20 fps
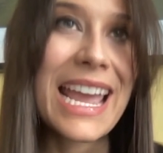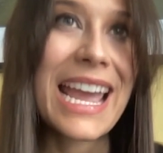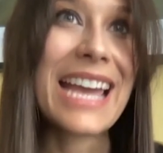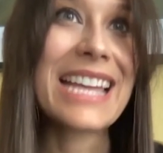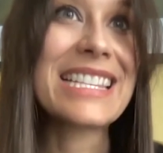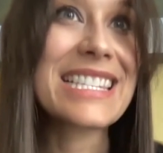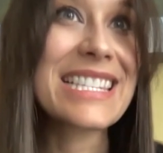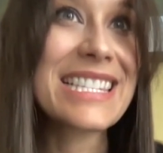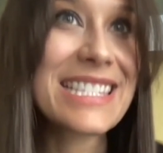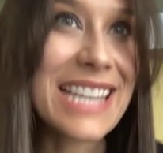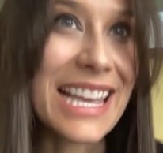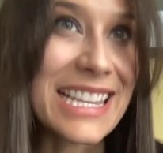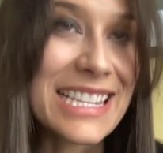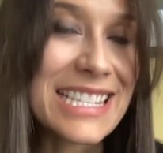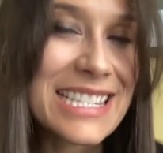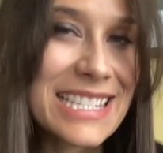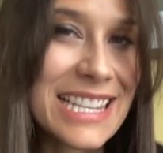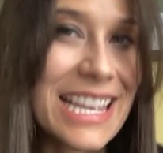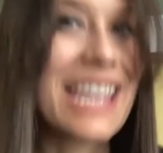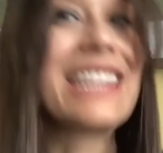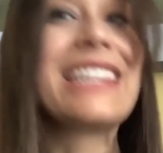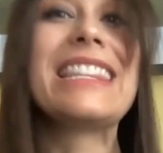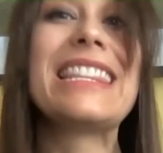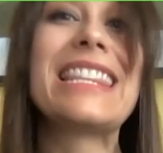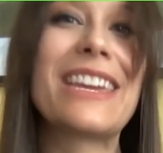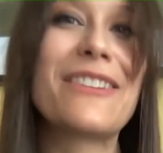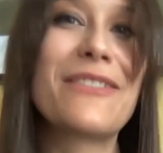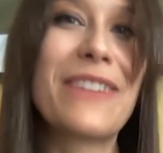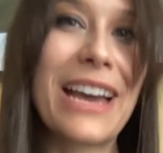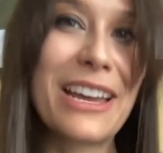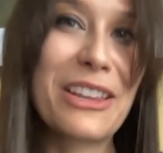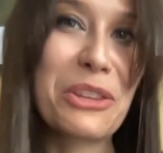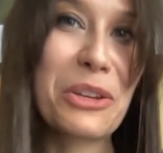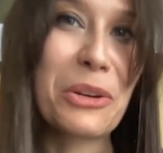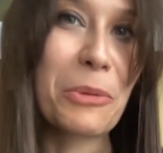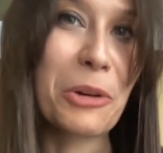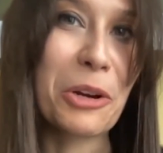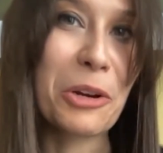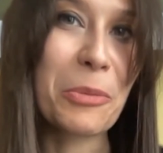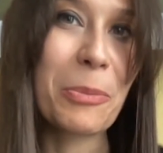And since then, they've had
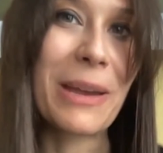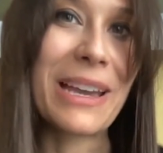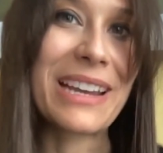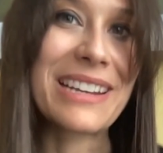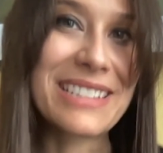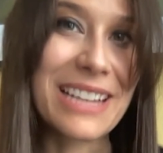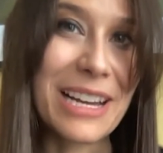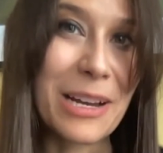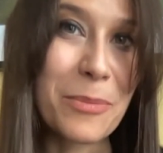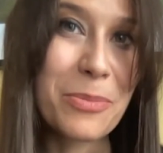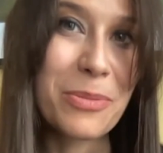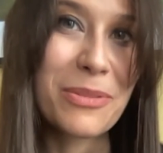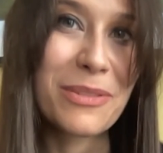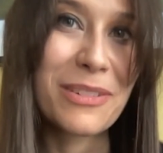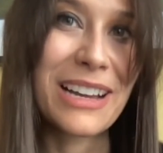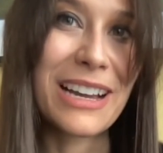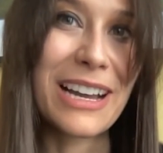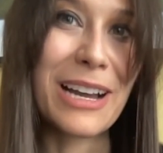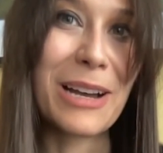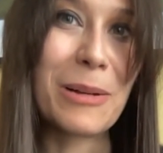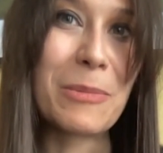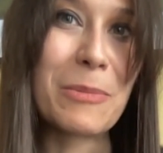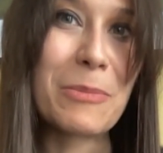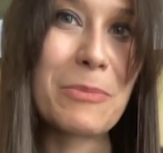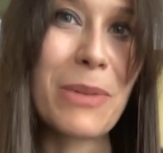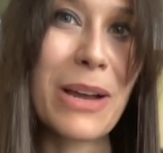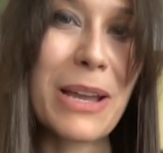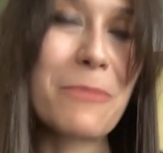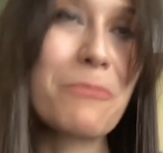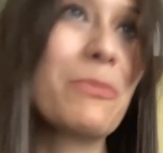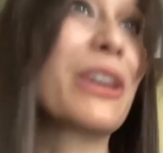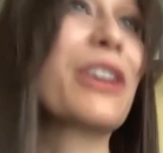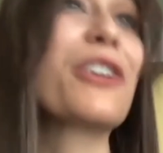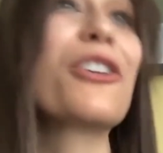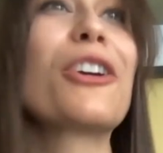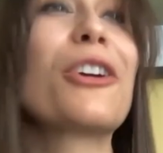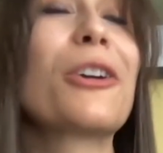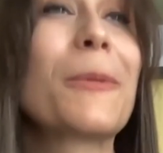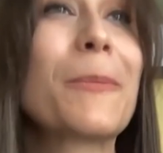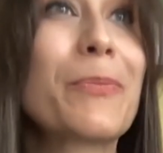their work picked up by
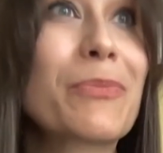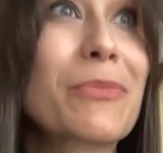bigger